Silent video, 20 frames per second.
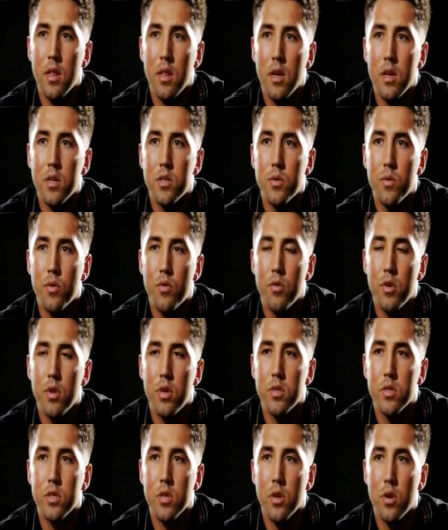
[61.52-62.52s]
that 2-3
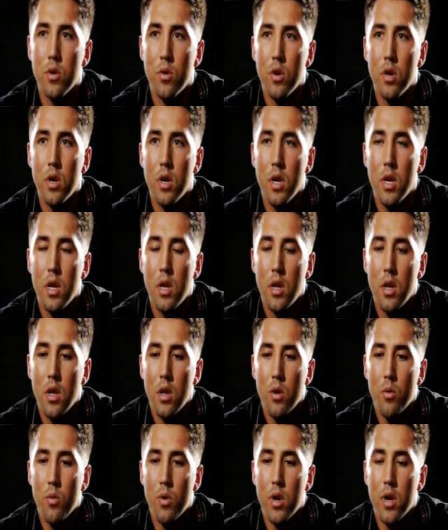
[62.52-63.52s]
years ago,
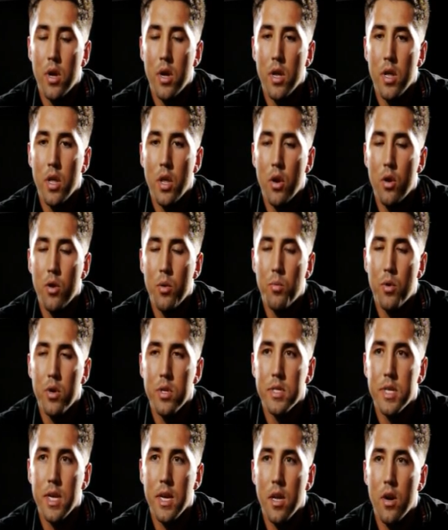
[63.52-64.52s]
where, you know, you probably
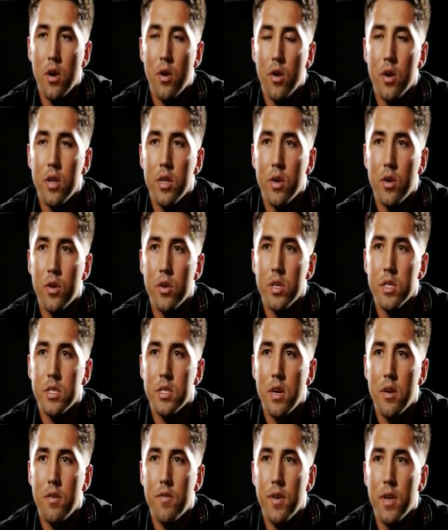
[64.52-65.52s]
take it on
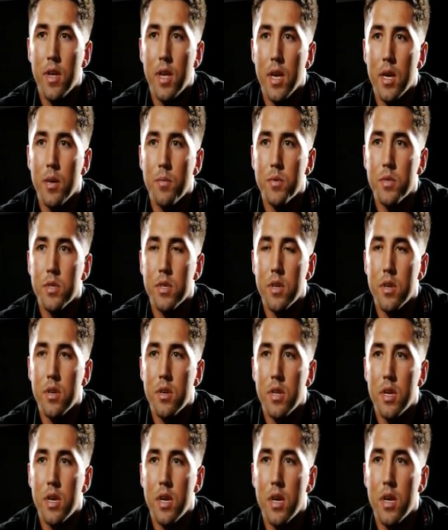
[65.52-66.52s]
yourself in games, and
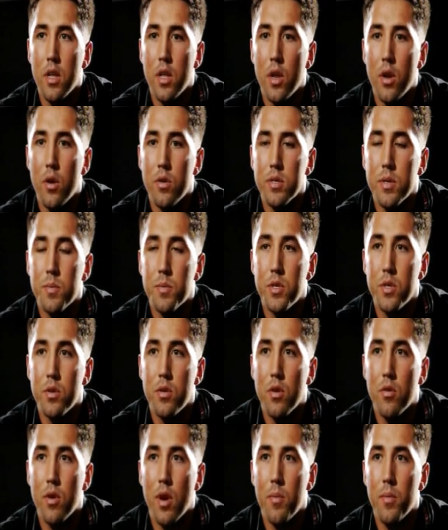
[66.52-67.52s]
you know, it's up to you to
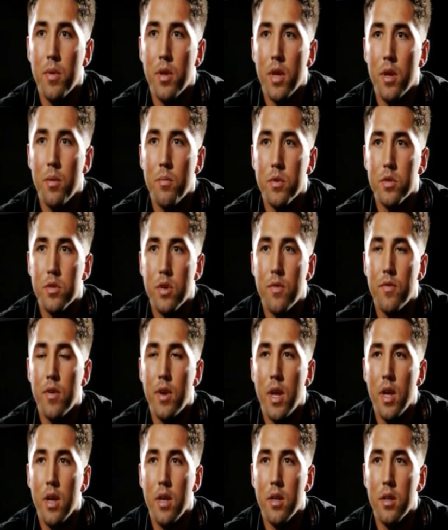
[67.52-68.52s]
grab the game with the scruff of the
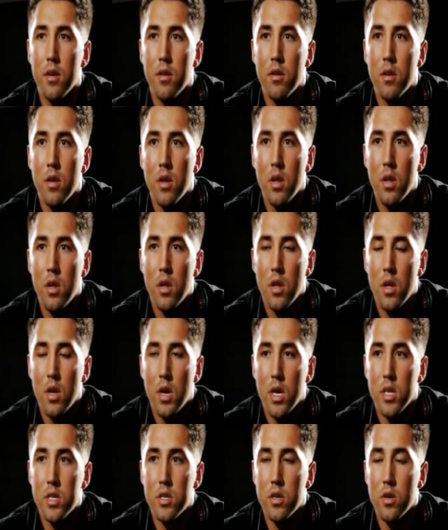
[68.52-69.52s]
neck and,
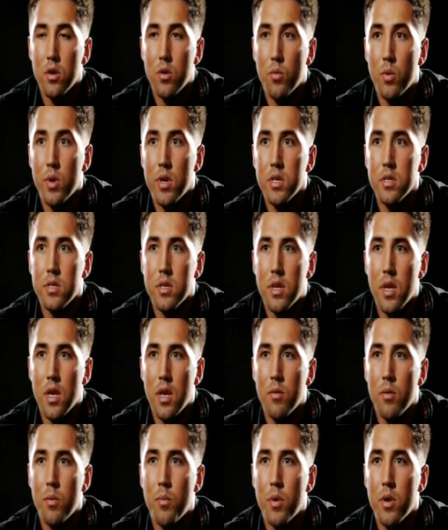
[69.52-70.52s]
I don't know, win us the
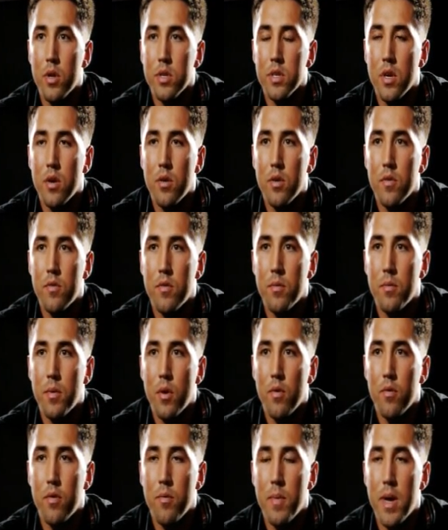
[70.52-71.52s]
game or pull us out
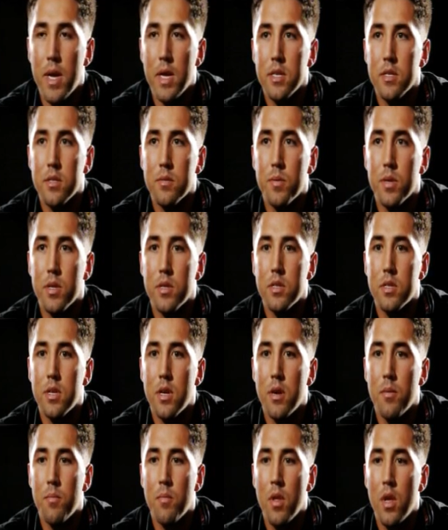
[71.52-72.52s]
of a mess. But
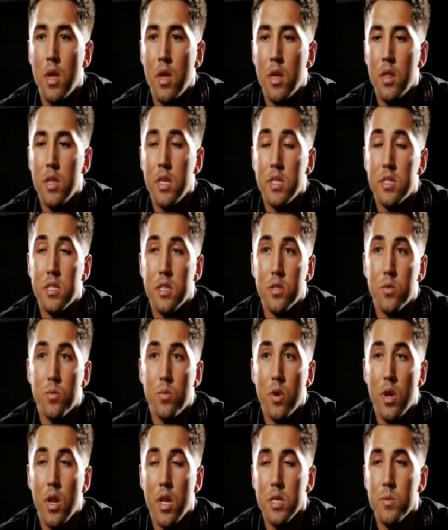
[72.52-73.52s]
these days,
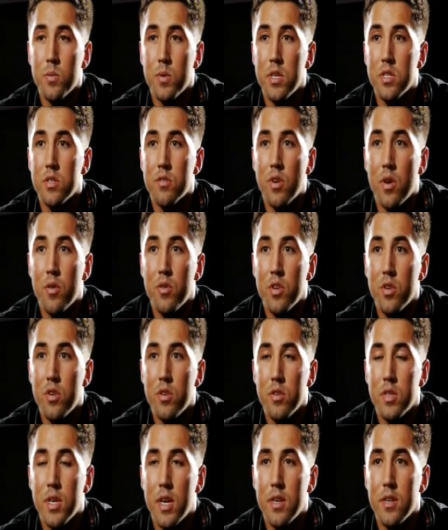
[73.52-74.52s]
world-class players around you, and you
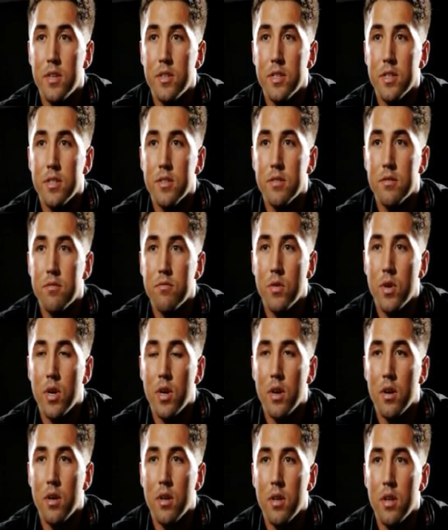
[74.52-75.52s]
tend to just,
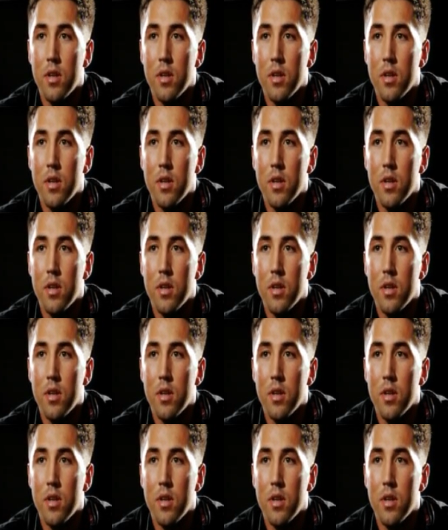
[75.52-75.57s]
well,